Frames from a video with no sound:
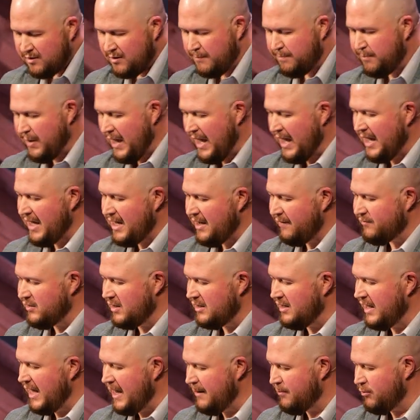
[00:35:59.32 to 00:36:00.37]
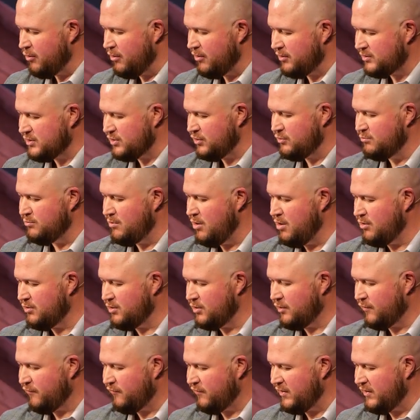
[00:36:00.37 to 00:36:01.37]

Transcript: the pay of the laborers who mowed your